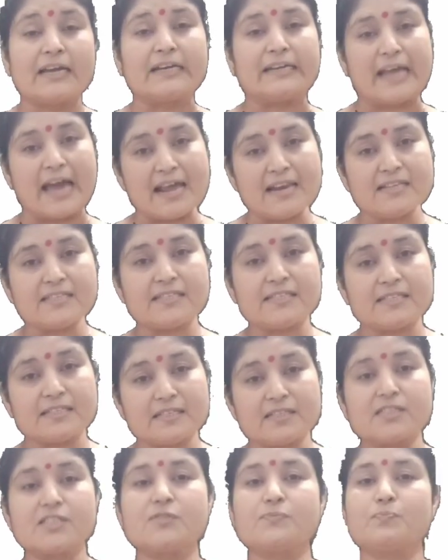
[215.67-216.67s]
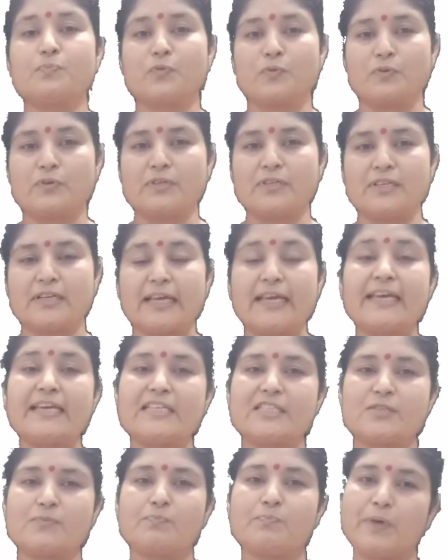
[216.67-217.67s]
Delicious food
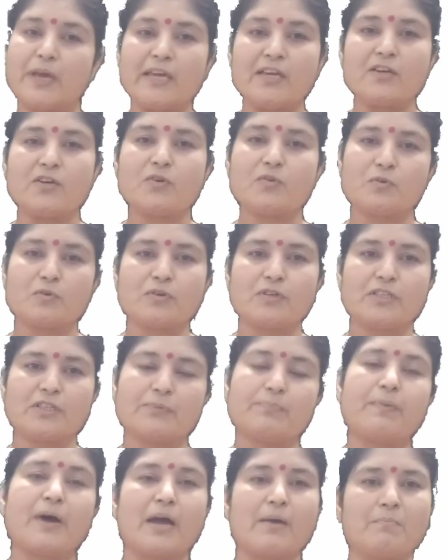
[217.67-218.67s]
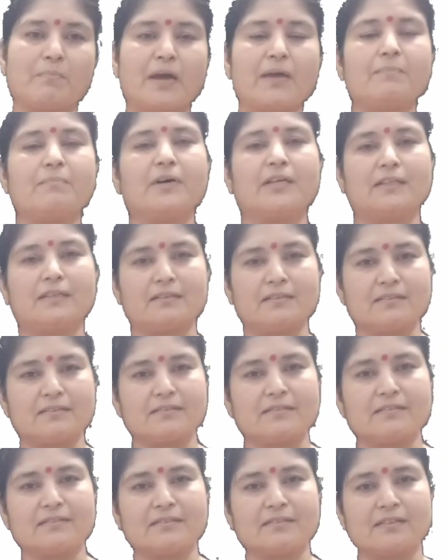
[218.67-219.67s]
is being cooked by my mother.
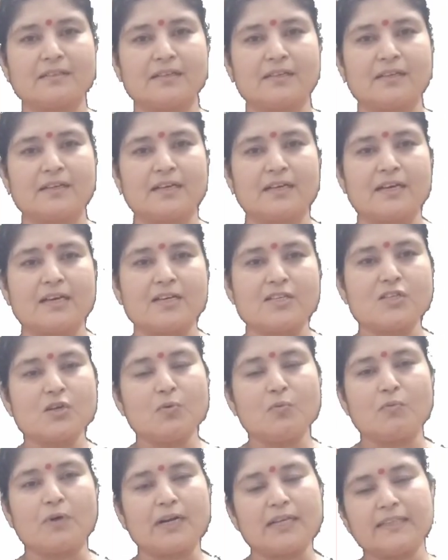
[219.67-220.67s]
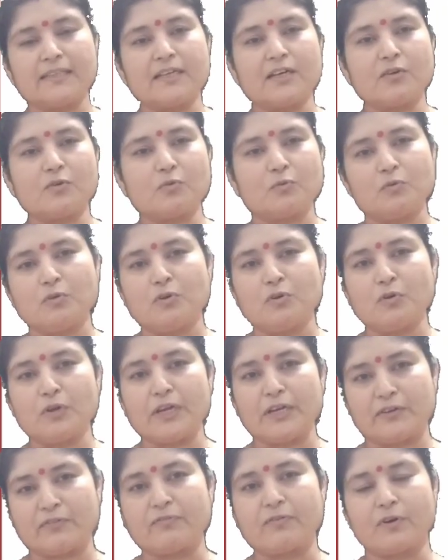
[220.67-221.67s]
So what is the rule
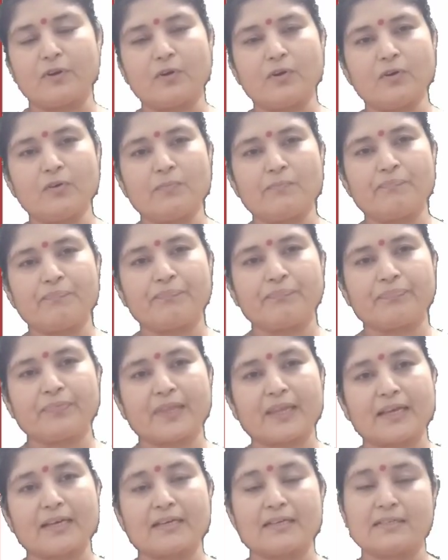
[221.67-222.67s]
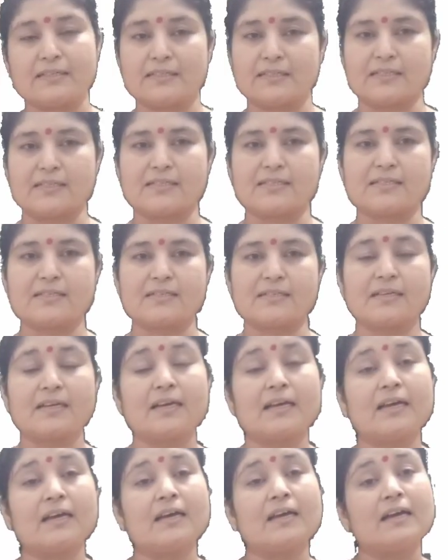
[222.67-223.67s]
it follow? Just
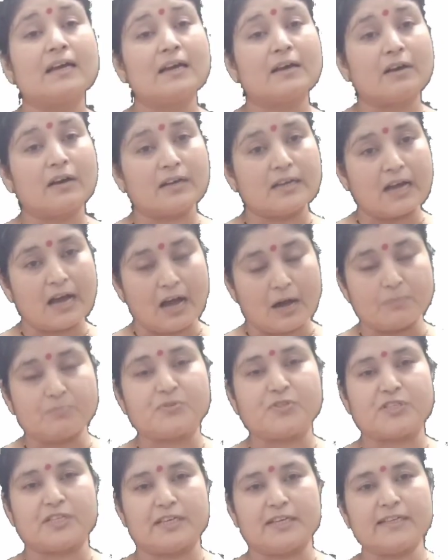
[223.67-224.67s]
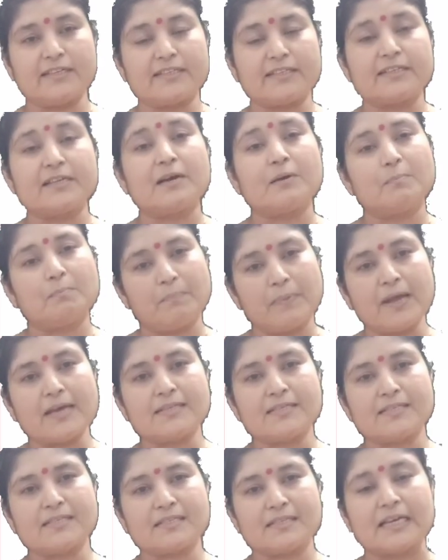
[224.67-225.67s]
object
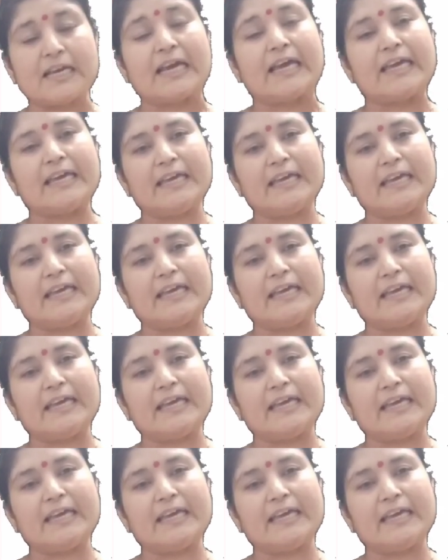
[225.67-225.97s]
plus